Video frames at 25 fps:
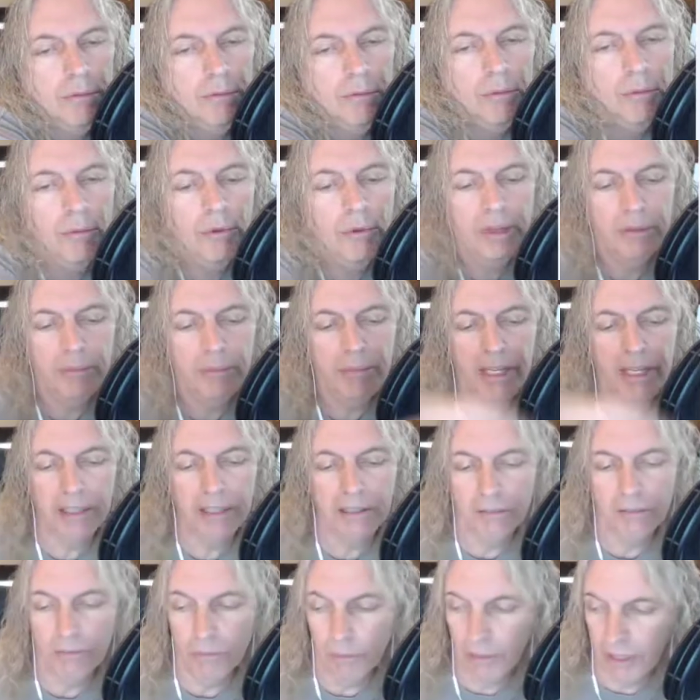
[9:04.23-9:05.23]

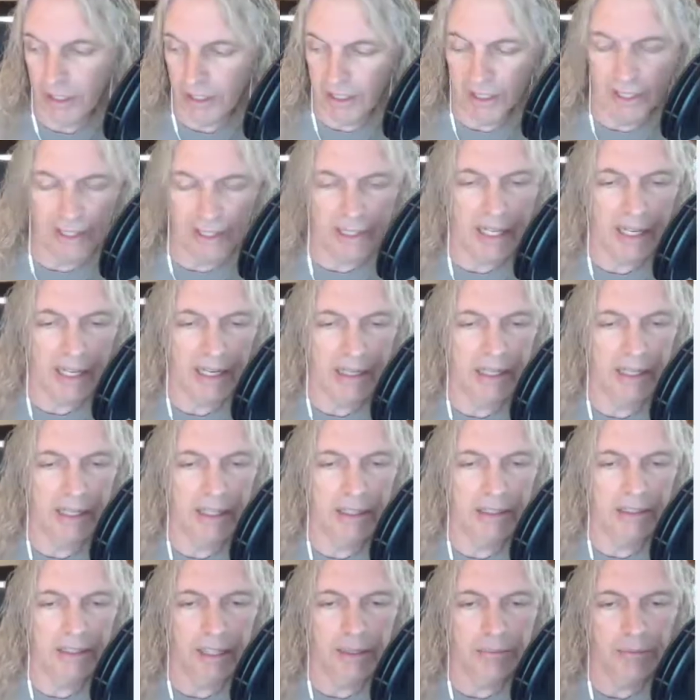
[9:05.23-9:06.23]
redid that ahead
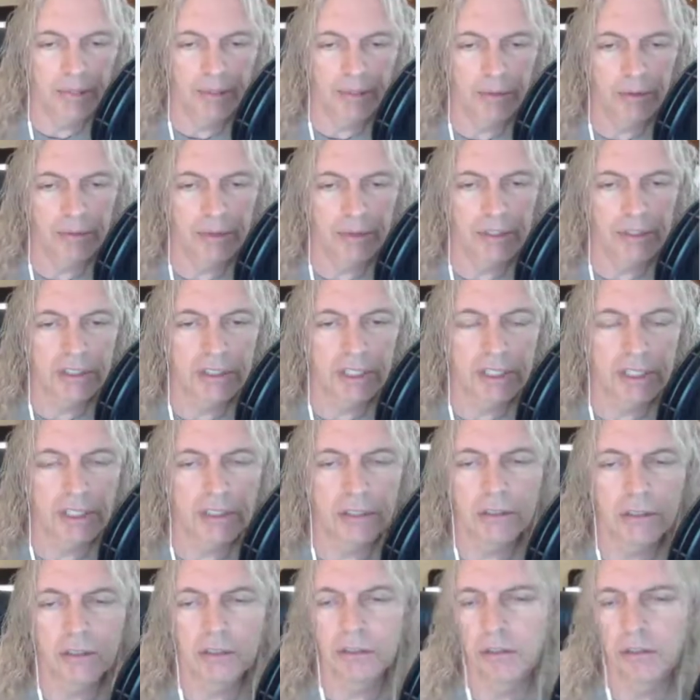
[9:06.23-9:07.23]
of time. Give me 1 second.